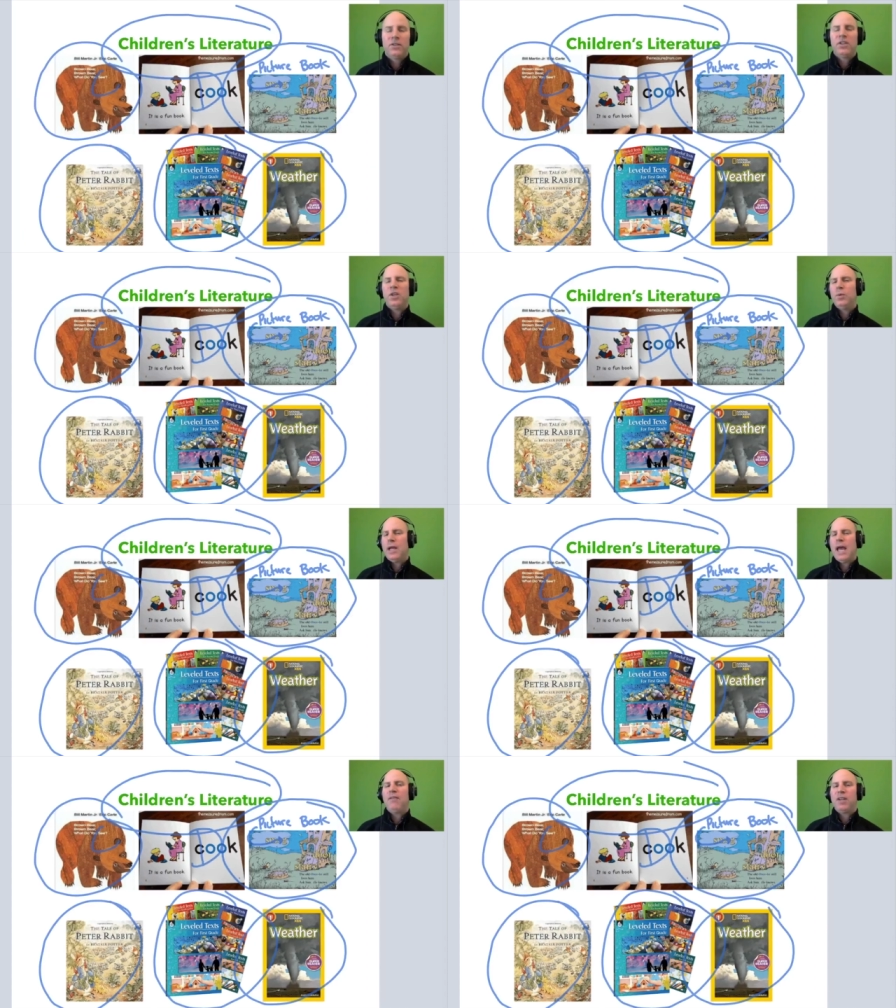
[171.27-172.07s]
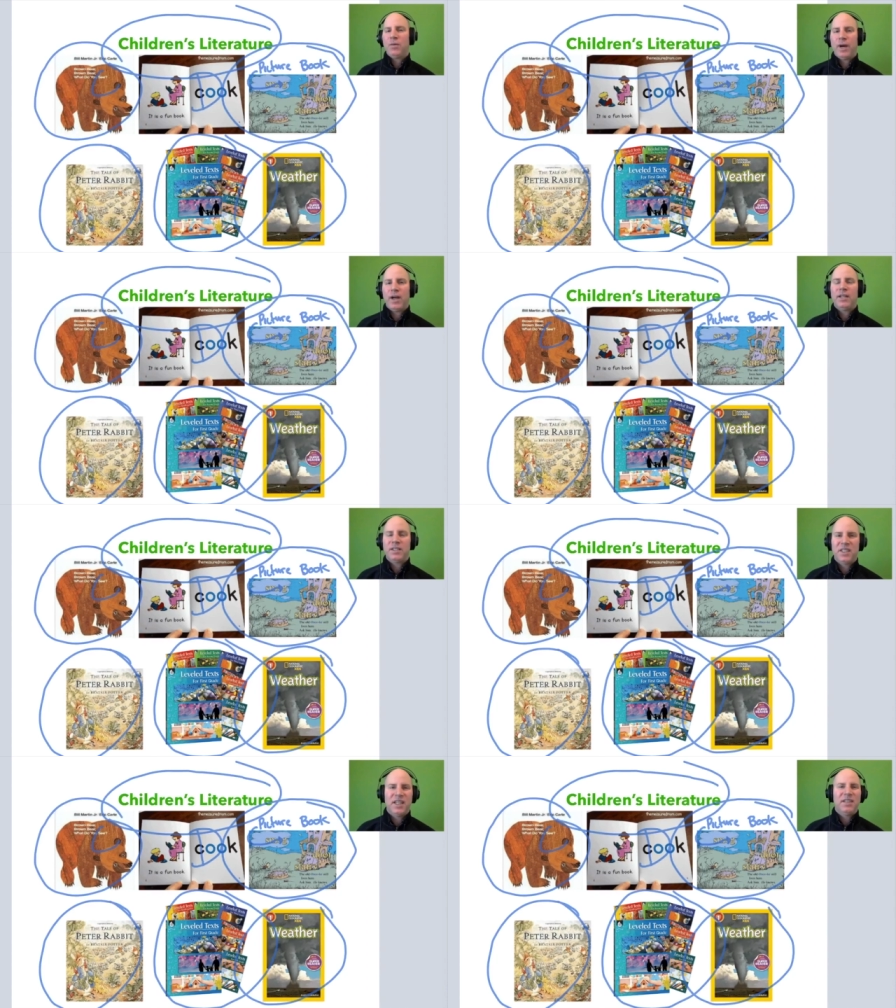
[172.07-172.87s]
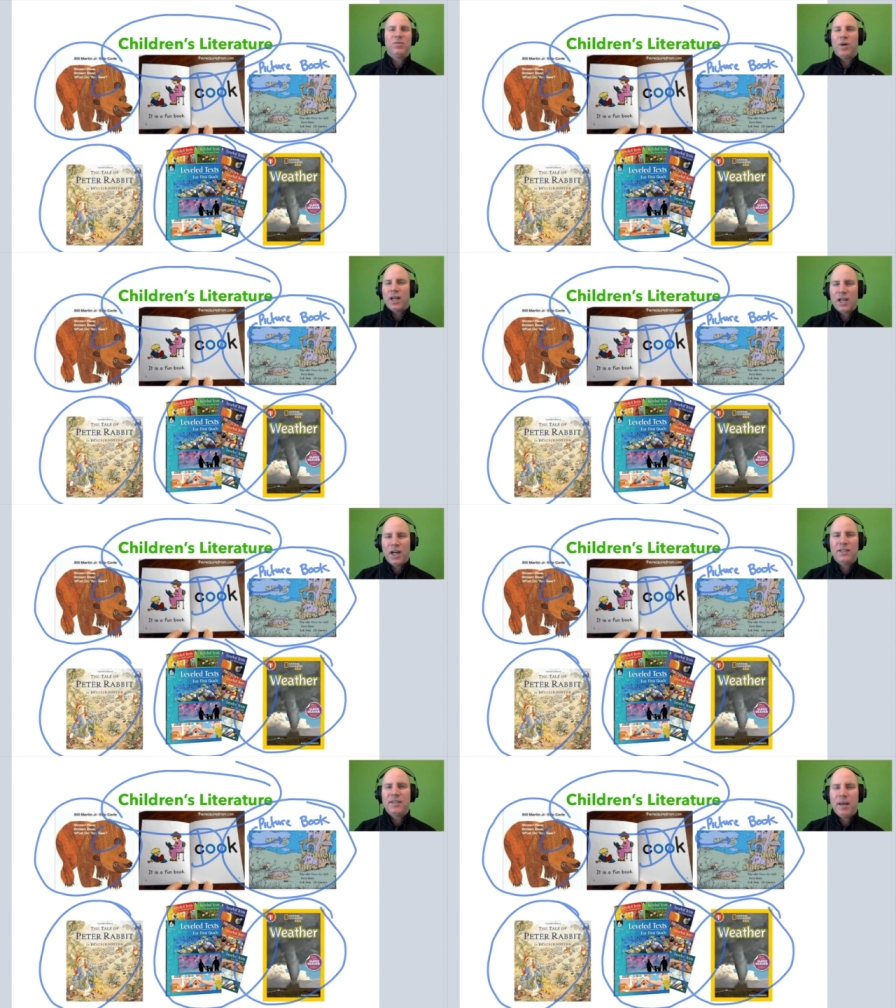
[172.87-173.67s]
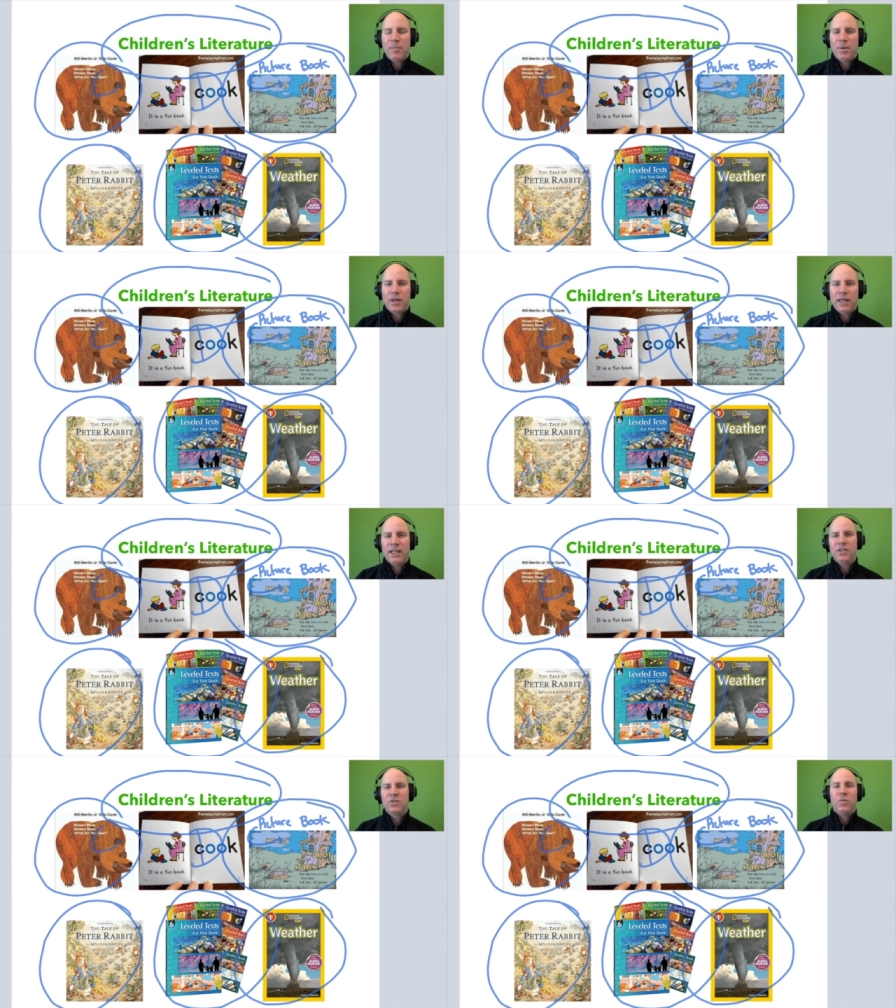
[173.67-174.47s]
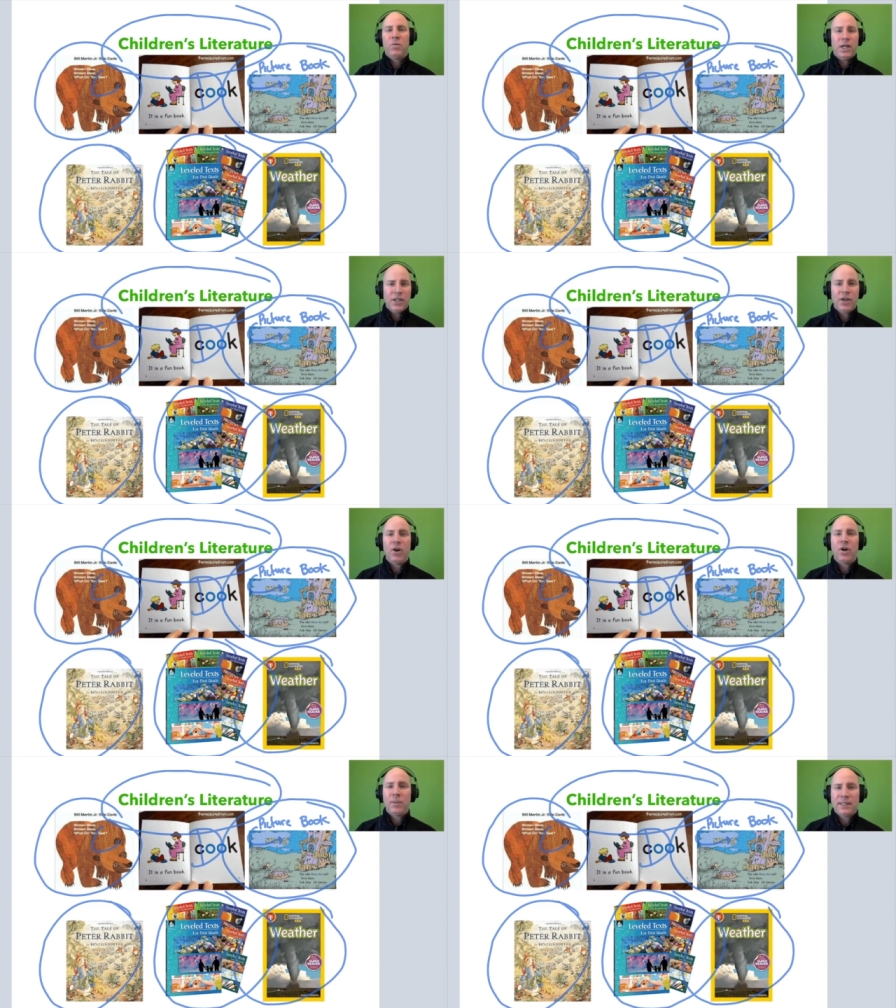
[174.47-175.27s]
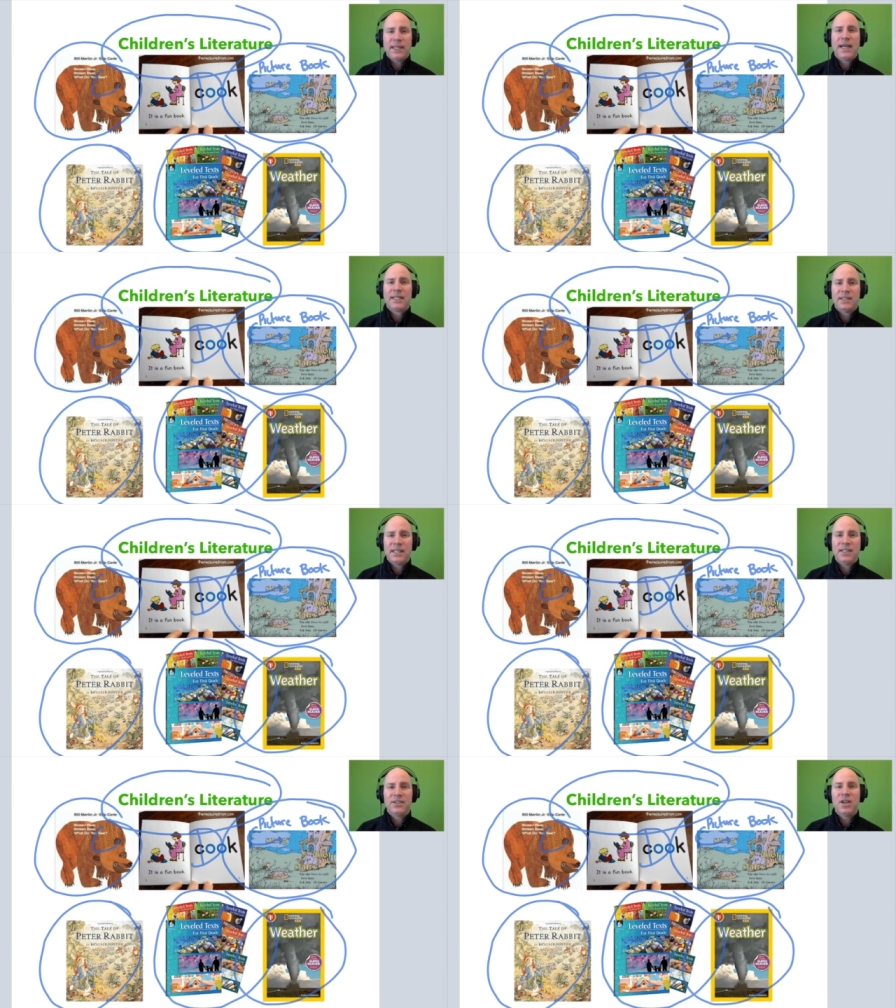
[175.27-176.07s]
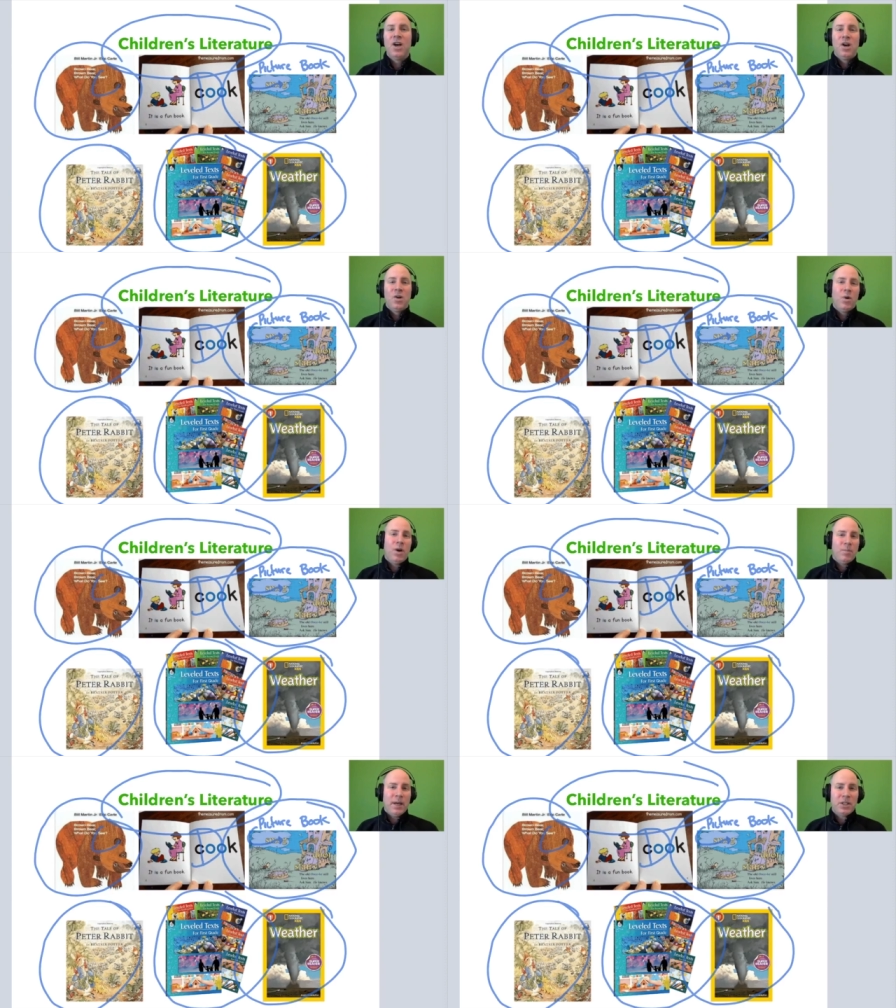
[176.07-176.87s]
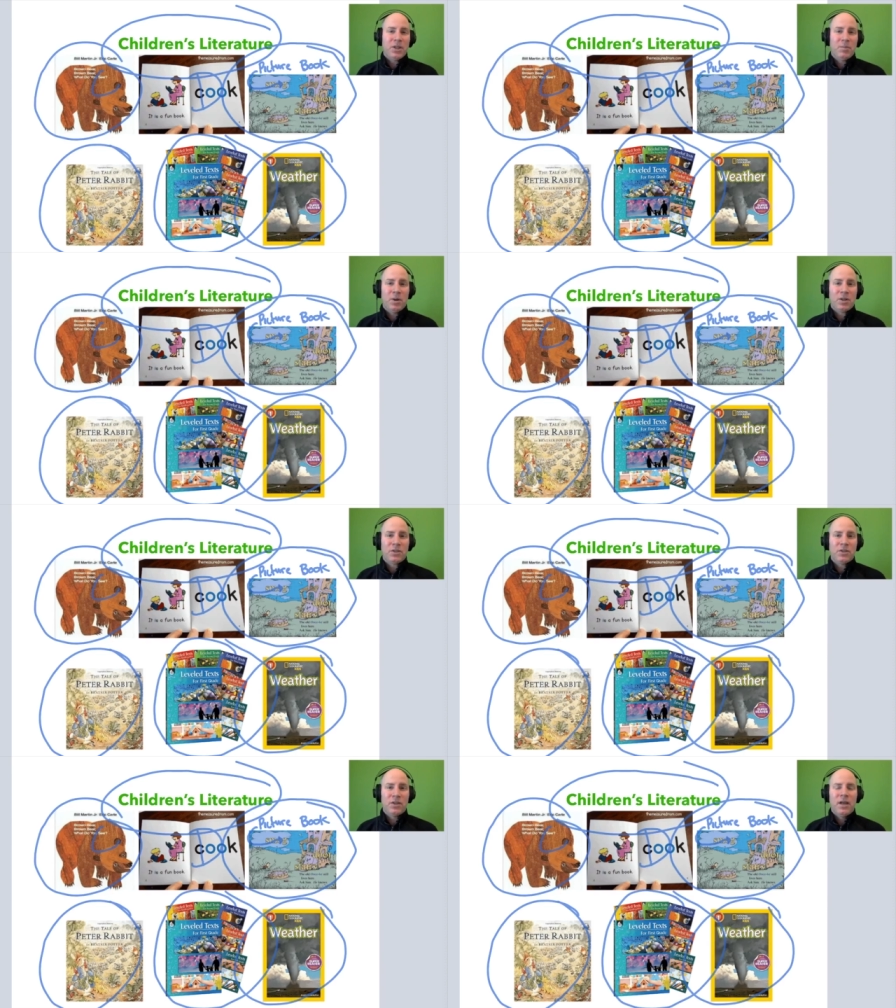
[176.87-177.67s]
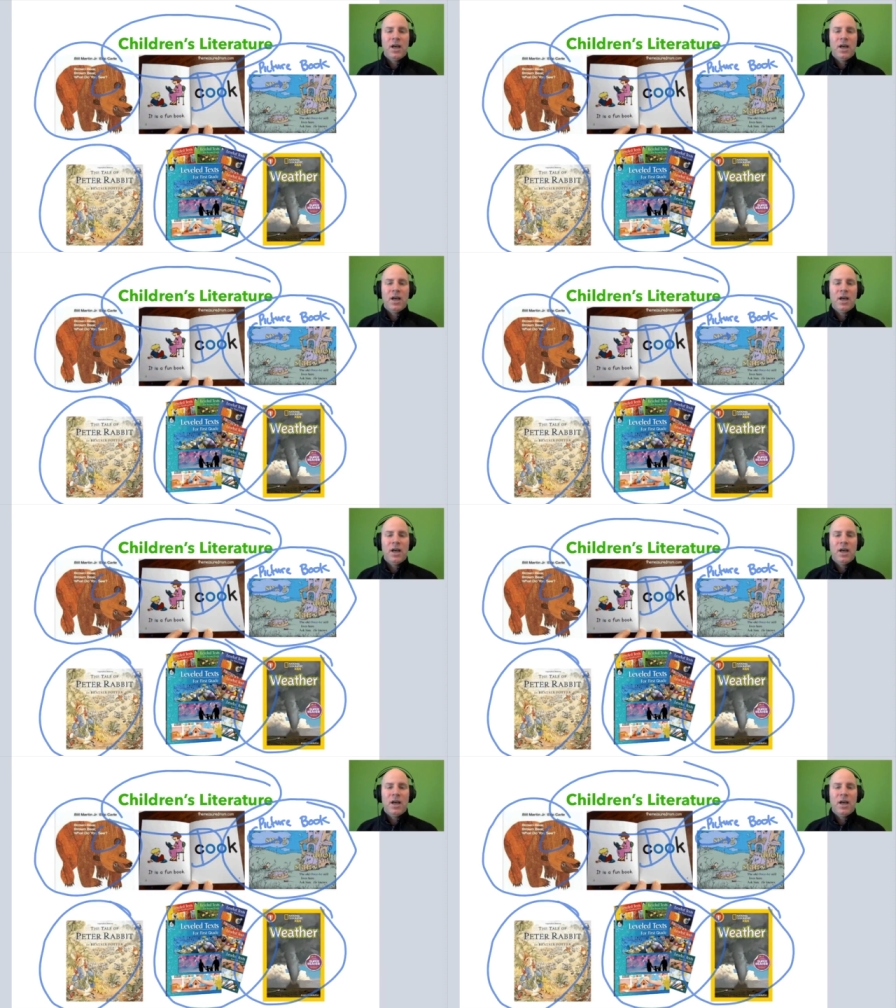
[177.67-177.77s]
So you want to have an awareness of what a concept book is, what a decodable text is, what are picture books,